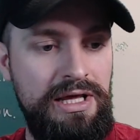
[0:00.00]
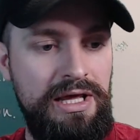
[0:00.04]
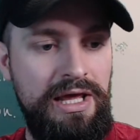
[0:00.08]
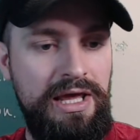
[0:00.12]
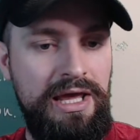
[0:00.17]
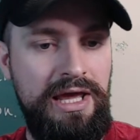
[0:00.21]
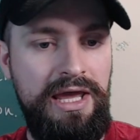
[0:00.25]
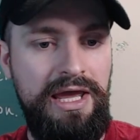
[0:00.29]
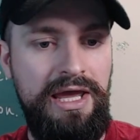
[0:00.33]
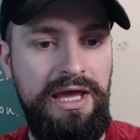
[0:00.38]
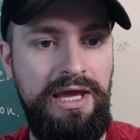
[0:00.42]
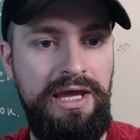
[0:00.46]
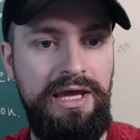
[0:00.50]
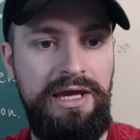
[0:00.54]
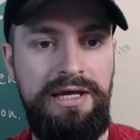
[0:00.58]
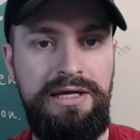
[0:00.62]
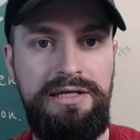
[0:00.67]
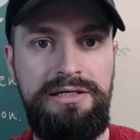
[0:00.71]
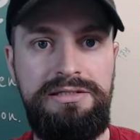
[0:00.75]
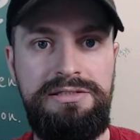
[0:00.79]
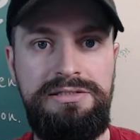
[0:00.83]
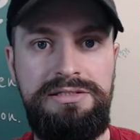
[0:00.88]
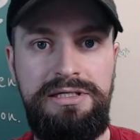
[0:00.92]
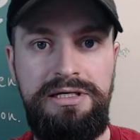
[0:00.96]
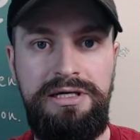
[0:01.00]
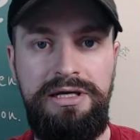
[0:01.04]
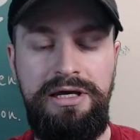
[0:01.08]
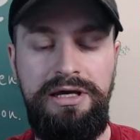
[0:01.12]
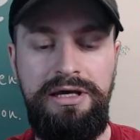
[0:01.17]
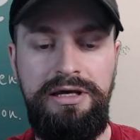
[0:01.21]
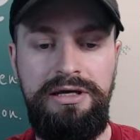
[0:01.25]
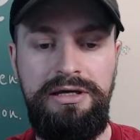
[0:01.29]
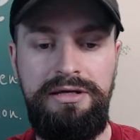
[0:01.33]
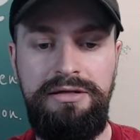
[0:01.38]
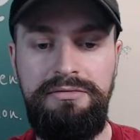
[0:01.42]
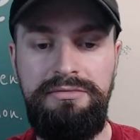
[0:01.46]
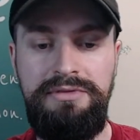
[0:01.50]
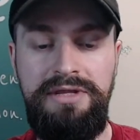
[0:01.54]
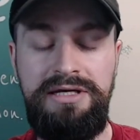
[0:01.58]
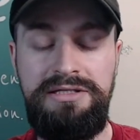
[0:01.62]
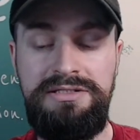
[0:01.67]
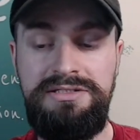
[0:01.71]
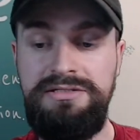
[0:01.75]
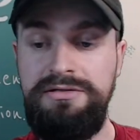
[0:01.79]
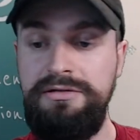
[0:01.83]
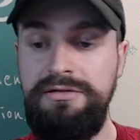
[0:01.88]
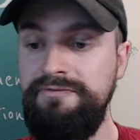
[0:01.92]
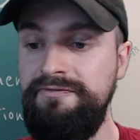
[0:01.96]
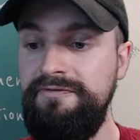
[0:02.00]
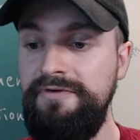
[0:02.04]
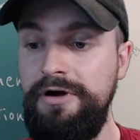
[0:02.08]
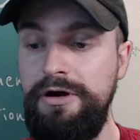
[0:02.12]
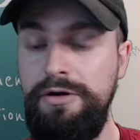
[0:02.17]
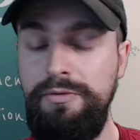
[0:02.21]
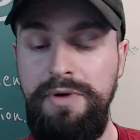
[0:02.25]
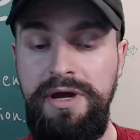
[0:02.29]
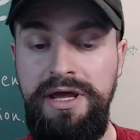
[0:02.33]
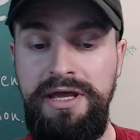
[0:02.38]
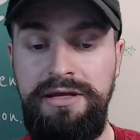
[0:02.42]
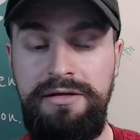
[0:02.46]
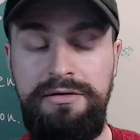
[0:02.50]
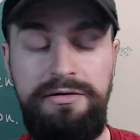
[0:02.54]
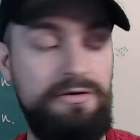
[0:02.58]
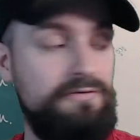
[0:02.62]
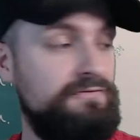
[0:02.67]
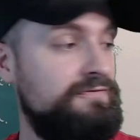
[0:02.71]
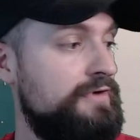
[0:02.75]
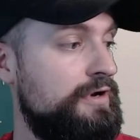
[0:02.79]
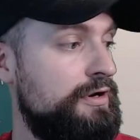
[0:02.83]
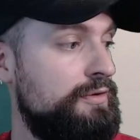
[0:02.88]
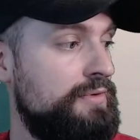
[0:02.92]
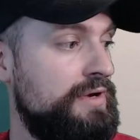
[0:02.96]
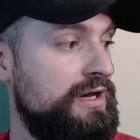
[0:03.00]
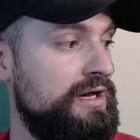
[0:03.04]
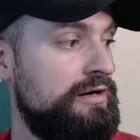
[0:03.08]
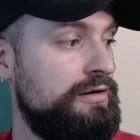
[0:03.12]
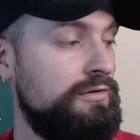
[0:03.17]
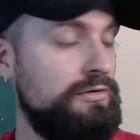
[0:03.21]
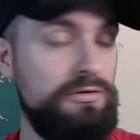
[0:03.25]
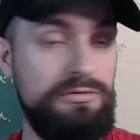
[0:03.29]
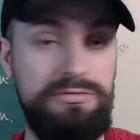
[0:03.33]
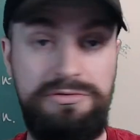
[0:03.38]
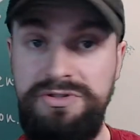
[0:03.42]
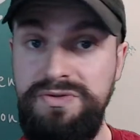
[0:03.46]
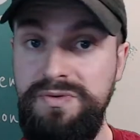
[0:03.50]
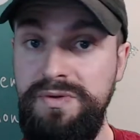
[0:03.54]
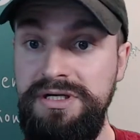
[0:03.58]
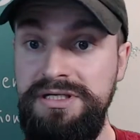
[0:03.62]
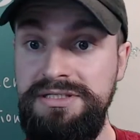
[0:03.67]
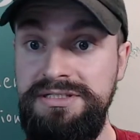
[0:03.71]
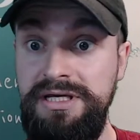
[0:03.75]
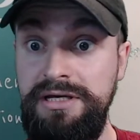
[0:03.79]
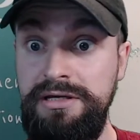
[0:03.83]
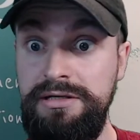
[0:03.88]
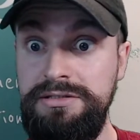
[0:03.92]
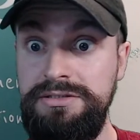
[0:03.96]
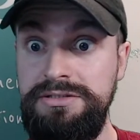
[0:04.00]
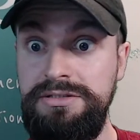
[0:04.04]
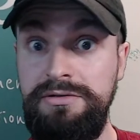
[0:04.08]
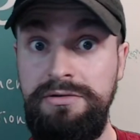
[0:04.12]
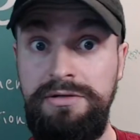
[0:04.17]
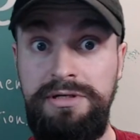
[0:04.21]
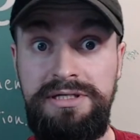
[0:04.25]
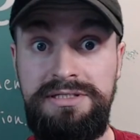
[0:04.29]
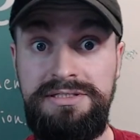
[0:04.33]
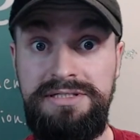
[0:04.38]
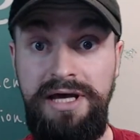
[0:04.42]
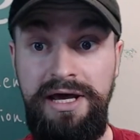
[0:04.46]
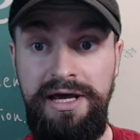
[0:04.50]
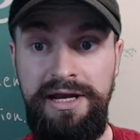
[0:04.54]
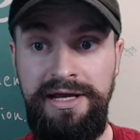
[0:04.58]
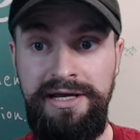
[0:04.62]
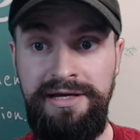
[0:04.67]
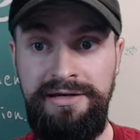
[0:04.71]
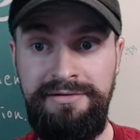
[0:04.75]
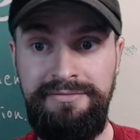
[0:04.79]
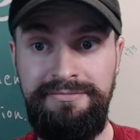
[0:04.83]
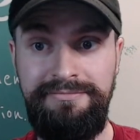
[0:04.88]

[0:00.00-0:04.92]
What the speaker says: and that's not far away. Not far away at all. 20 seconds. Exciting.